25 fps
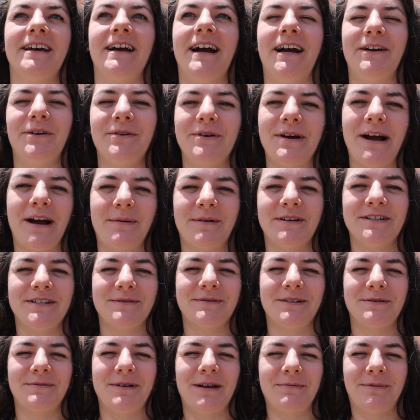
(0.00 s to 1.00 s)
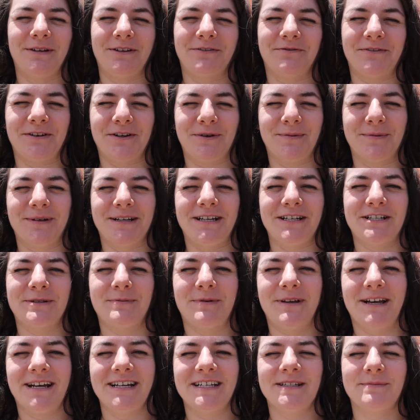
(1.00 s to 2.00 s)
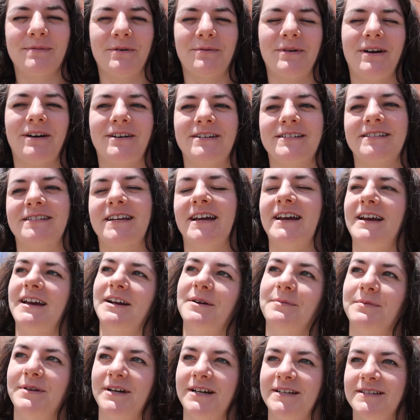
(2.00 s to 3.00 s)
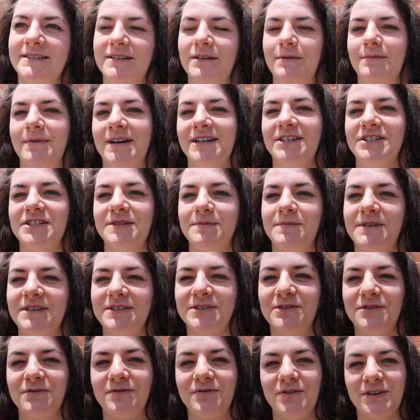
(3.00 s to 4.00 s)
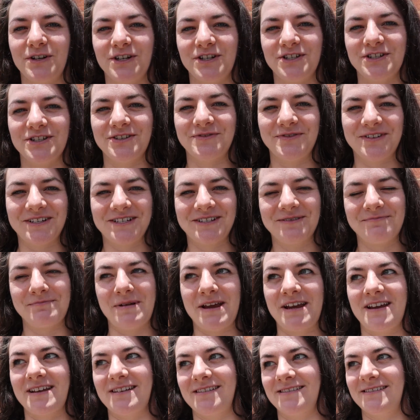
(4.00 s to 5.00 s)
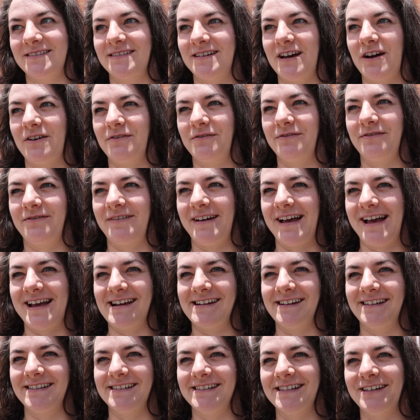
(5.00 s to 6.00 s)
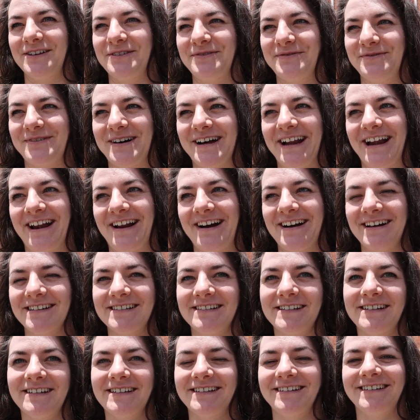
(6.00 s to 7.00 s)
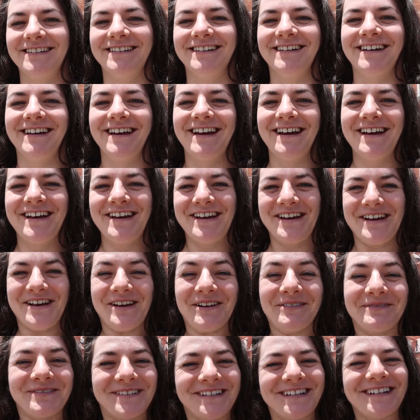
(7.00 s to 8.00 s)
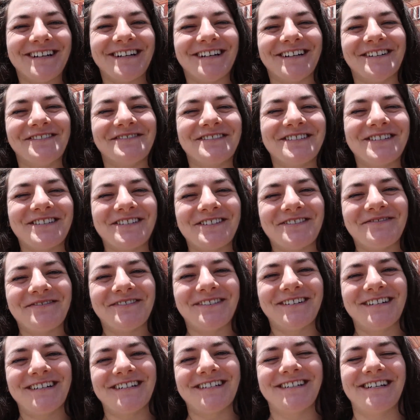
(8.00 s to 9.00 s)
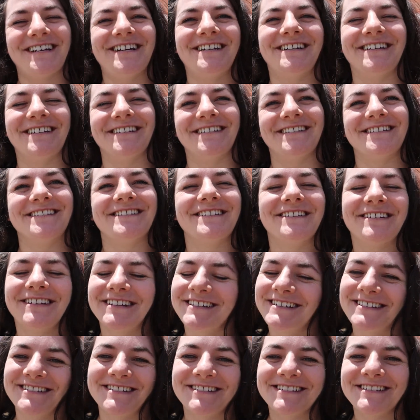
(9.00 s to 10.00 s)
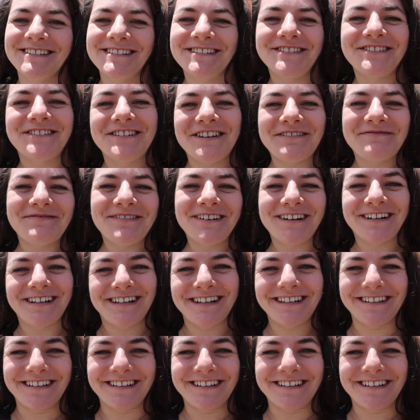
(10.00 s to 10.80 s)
I don't know how much I'm gonna be able to film in each place, but we are staying at a place, so it might just be sort of footage of us making stuff and whatnot. But yeah, I'm super excited, so let's just jump on